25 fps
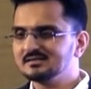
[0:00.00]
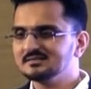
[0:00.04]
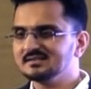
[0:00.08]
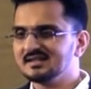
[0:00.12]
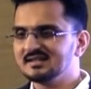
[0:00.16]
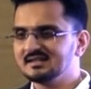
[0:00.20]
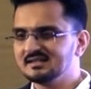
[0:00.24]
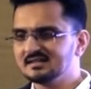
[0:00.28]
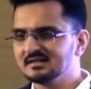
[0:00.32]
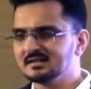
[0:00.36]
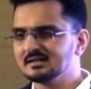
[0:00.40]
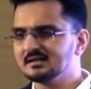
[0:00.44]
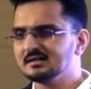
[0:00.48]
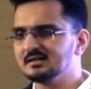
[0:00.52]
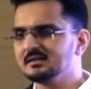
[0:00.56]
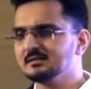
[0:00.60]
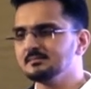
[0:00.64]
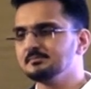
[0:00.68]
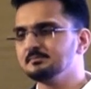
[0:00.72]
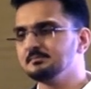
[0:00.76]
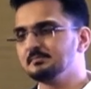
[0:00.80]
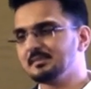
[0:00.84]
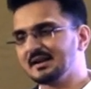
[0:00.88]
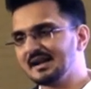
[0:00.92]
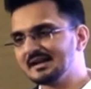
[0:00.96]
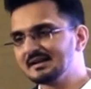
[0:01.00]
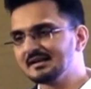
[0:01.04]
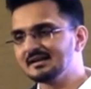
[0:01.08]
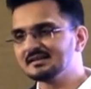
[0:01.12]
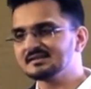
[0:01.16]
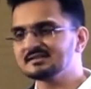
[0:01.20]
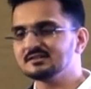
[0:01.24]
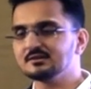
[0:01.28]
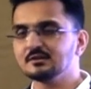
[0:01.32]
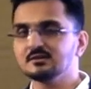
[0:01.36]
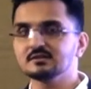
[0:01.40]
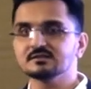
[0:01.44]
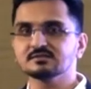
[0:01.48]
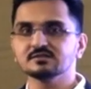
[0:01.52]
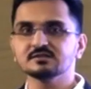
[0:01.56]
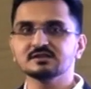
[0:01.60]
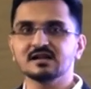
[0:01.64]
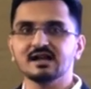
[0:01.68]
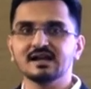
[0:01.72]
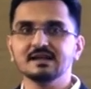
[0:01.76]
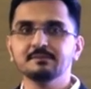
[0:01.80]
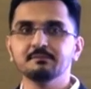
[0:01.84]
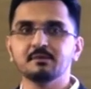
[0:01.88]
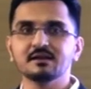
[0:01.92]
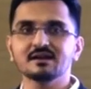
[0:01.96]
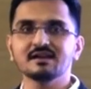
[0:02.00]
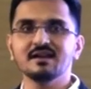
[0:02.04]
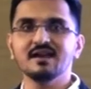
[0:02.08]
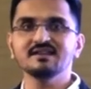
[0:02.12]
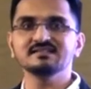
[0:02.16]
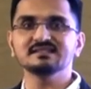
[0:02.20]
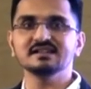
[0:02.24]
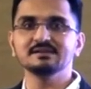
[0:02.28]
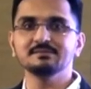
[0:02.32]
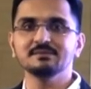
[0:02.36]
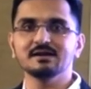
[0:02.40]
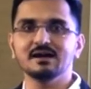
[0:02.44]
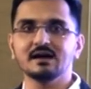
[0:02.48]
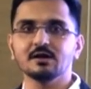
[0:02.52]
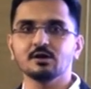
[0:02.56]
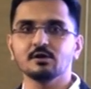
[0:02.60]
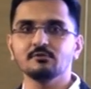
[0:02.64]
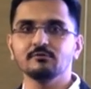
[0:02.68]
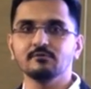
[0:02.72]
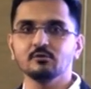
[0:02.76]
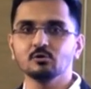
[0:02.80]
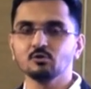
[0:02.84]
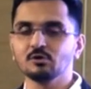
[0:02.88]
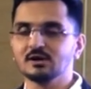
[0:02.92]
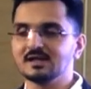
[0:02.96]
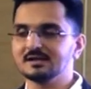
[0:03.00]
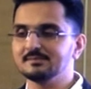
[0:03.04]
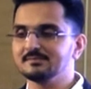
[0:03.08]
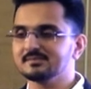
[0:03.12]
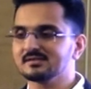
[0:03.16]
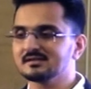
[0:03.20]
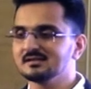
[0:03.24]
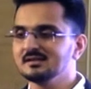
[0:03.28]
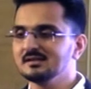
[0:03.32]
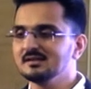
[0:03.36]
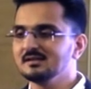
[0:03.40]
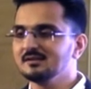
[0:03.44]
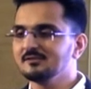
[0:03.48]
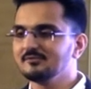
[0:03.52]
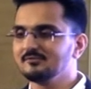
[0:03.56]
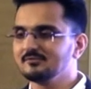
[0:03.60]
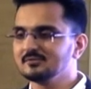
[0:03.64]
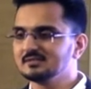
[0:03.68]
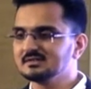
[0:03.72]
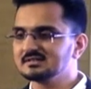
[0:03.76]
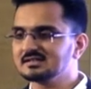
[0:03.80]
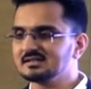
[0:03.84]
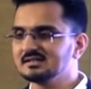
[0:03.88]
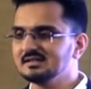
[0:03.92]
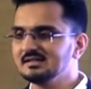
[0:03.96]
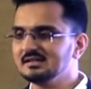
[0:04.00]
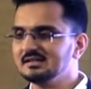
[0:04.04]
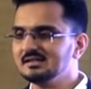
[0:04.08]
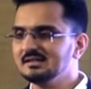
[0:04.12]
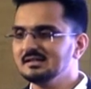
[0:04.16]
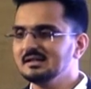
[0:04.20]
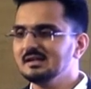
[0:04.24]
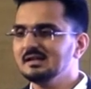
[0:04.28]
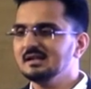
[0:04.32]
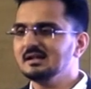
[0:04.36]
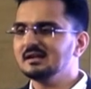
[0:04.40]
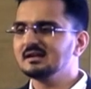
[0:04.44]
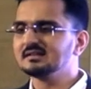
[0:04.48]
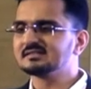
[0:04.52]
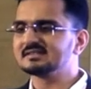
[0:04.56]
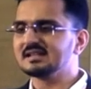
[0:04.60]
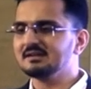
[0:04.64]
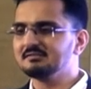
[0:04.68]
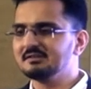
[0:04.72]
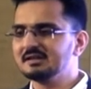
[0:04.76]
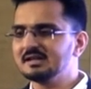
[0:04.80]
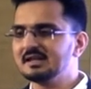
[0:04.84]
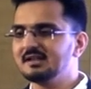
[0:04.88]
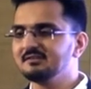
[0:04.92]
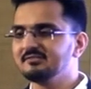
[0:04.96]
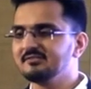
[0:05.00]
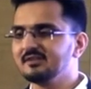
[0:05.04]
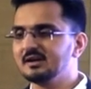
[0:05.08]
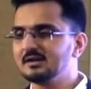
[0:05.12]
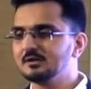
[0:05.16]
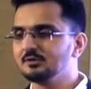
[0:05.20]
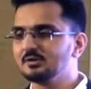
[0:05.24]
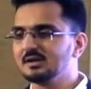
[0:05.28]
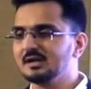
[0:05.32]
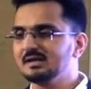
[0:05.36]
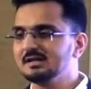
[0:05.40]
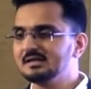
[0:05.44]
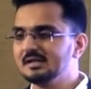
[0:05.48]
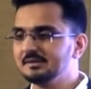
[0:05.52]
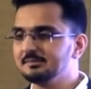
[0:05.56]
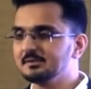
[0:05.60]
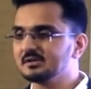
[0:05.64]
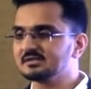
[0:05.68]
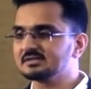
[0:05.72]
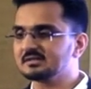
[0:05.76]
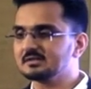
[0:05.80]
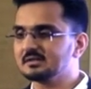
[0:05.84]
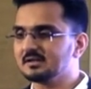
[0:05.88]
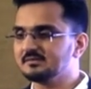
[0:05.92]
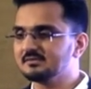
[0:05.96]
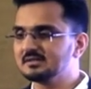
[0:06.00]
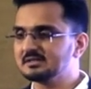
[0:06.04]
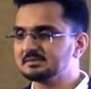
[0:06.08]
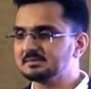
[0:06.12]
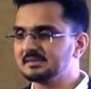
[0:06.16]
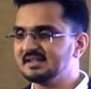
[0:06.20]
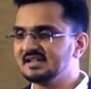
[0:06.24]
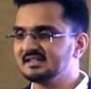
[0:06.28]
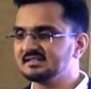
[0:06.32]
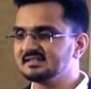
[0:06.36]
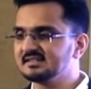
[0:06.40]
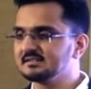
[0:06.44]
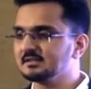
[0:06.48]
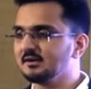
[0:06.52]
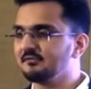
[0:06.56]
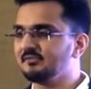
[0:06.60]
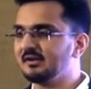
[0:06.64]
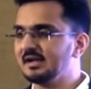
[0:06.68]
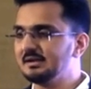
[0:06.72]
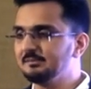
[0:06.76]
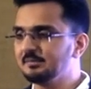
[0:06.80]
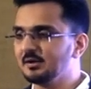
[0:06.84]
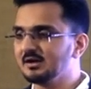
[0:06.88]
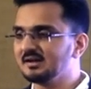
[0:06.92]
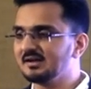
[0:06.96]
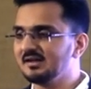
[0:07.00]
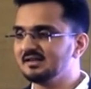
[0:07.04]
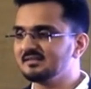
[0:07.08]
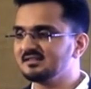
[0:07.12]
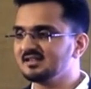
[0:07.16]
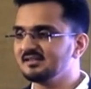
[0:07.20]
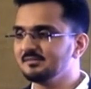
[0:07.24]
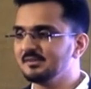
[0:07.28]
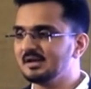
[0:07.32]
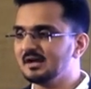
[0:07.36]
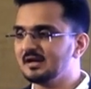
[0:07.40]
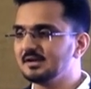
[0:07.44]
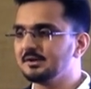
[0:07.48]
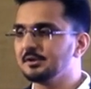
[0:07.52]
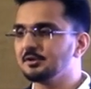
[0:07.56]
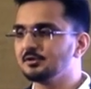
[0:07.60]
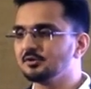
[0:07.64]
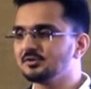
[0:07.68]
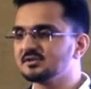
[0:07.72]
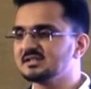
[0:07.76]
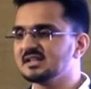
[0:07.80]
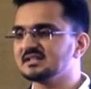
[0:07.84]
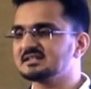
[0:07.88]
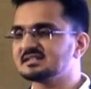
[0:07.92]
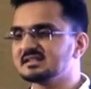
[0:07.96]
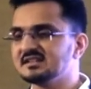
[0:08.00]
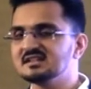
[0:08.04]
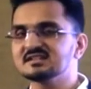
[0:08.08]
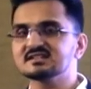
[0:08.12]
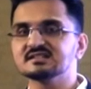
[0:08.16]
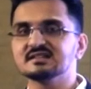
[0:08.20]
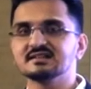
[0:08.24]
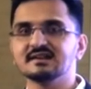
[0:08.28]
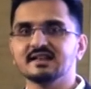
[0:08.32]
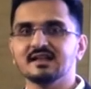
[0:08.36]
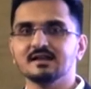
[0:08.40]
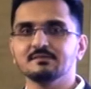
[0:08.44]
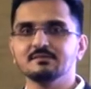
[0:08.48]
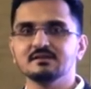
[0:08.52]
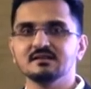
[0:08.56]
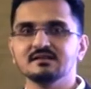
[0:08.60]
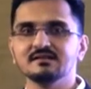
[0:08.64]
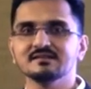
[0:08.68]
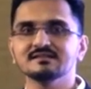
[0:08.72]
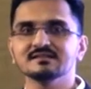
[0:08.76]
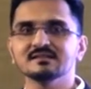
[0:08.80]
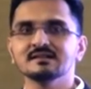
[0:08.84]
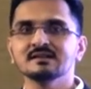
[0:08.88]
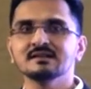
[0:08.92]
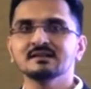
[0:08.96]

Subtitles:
In pregnancy also, the hyperglycemia are of two types. Firstly, 75 to 90% of the cases of hyperglycemia are due to gestational diabetes,